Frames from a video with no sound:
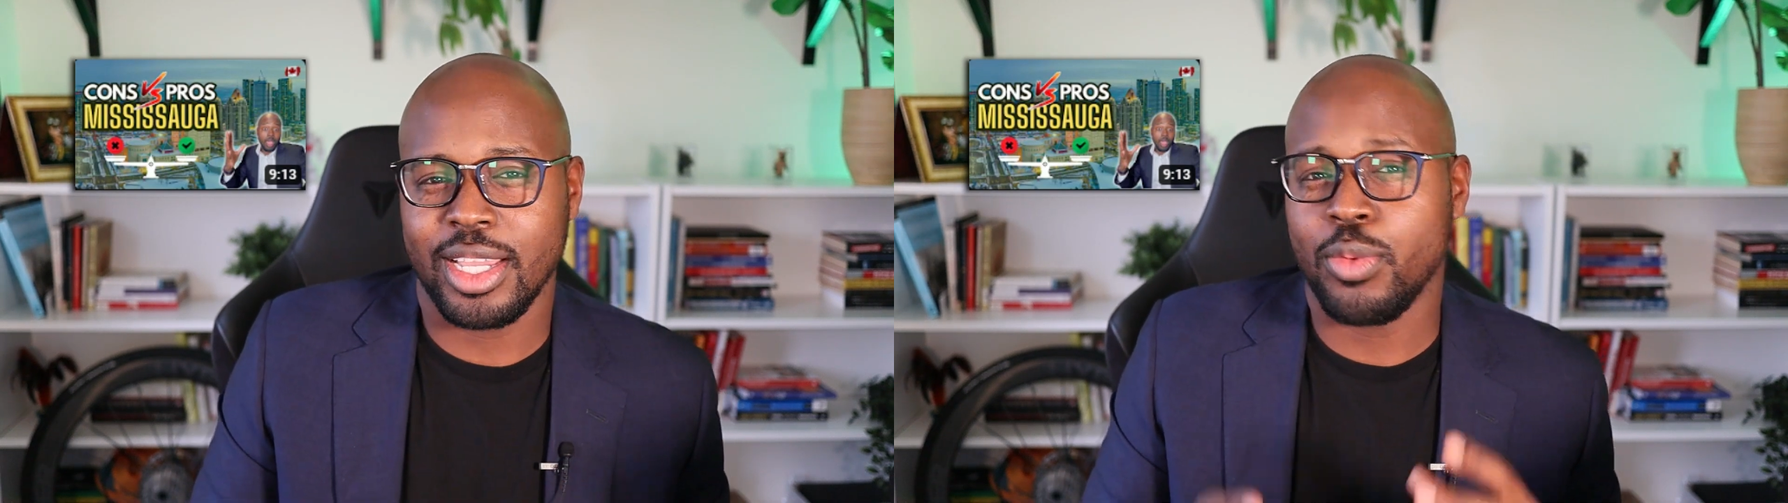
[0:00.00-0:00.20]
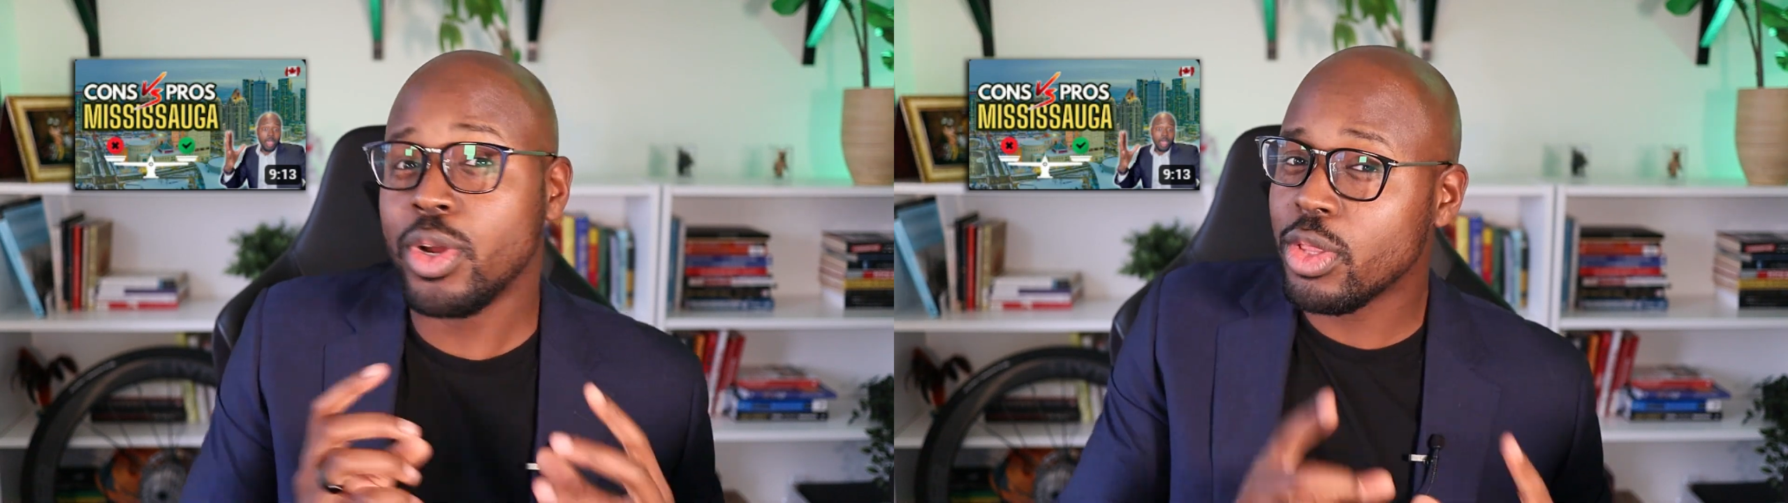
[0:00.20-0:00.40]

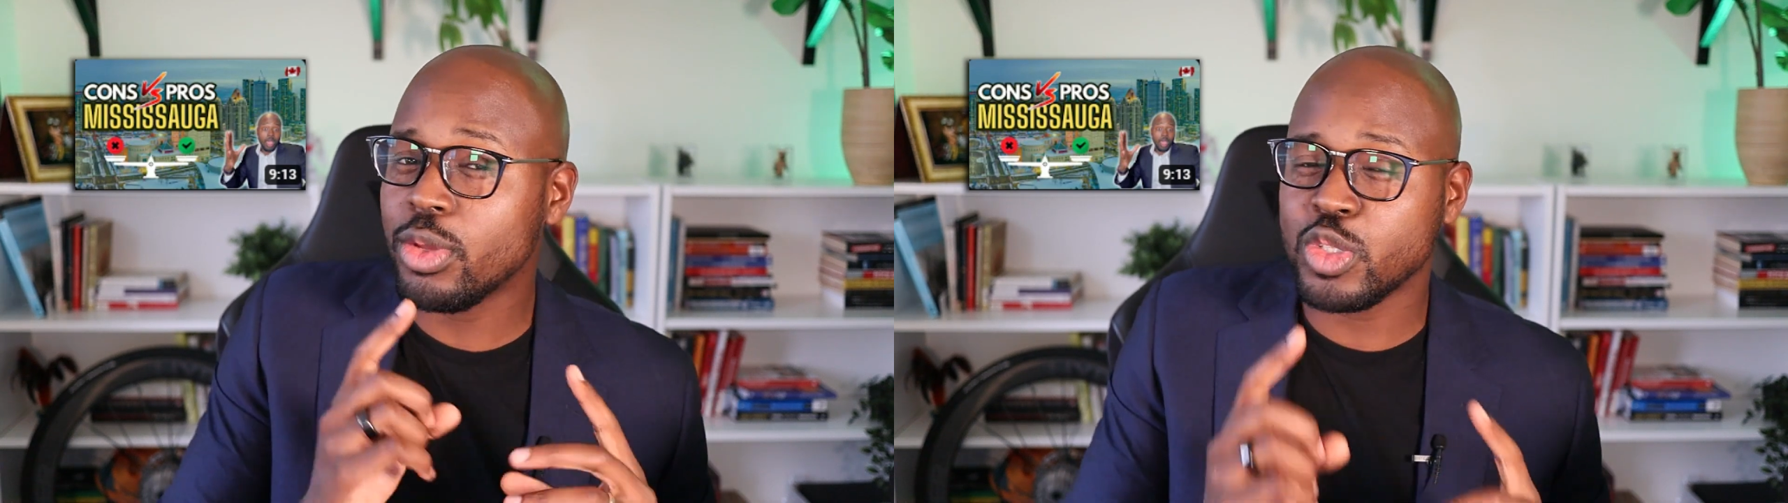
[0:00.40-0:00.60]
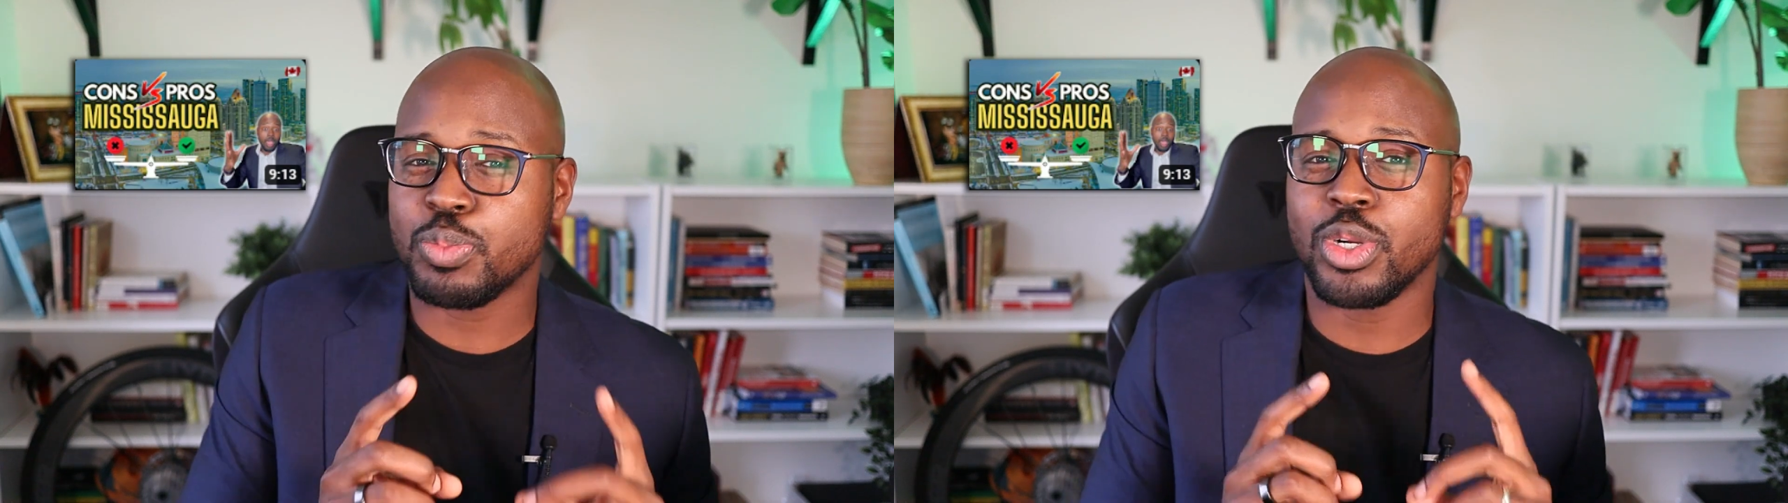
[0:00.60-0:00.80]
And one of
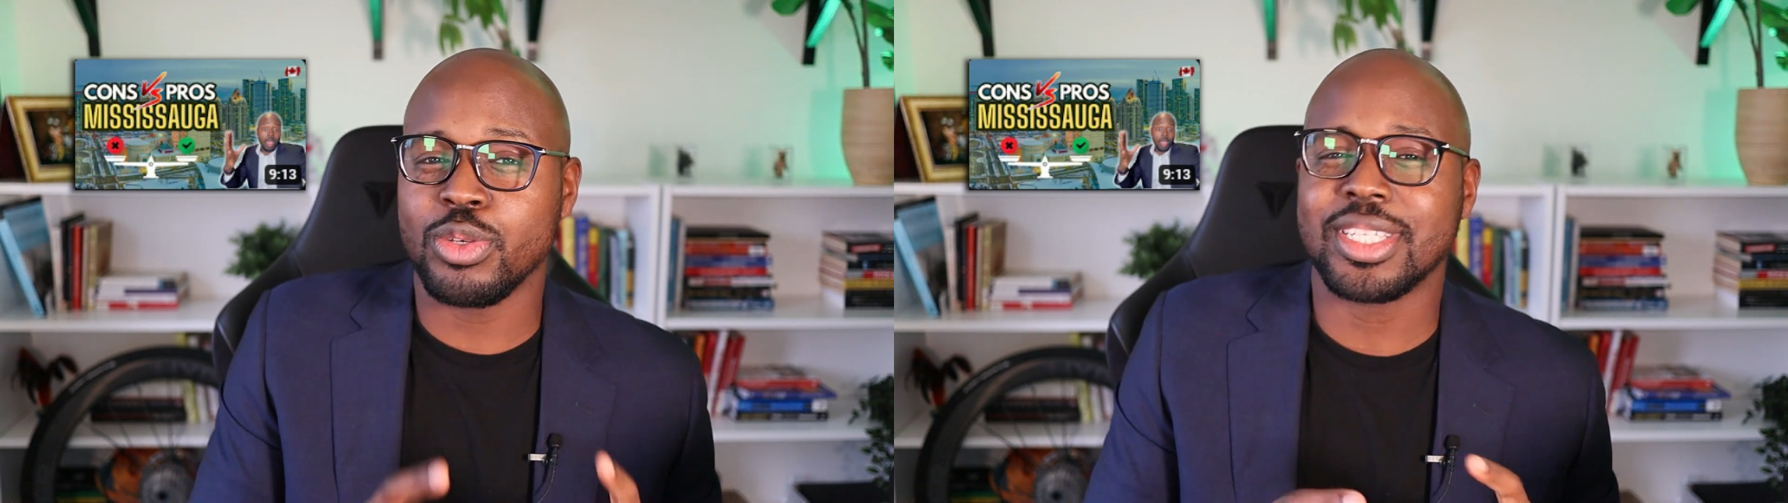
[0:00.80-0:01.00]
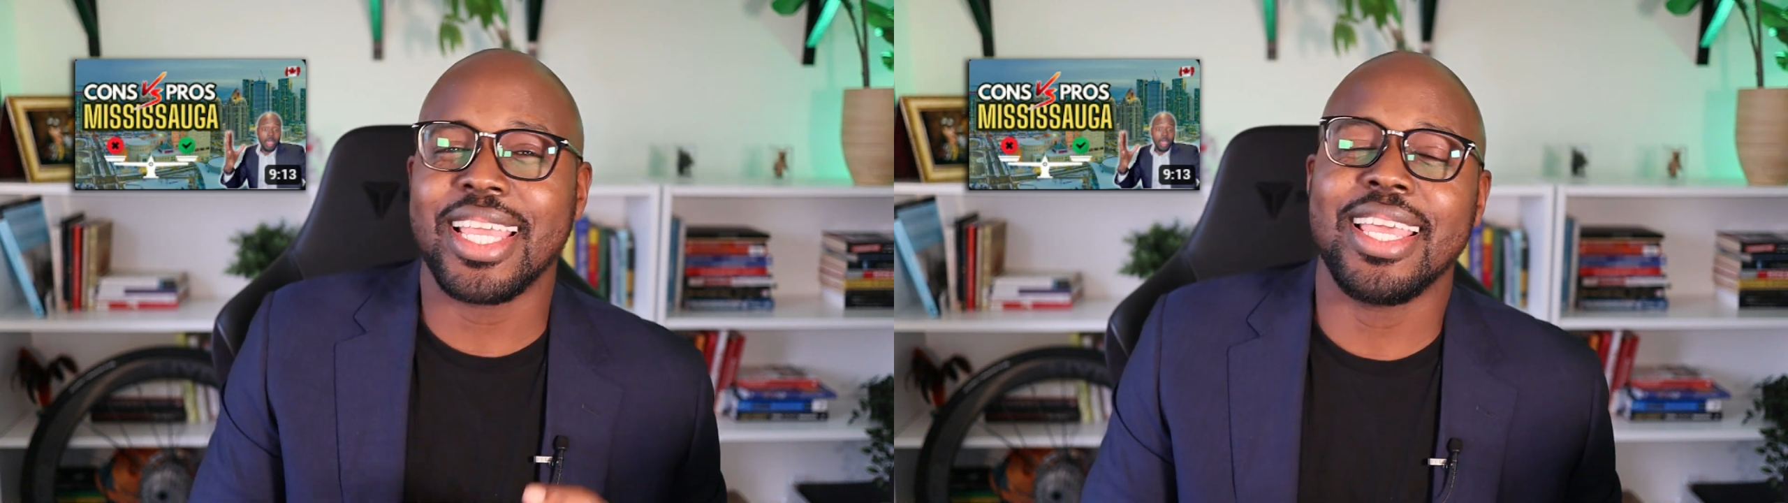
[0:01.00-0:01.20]
those pros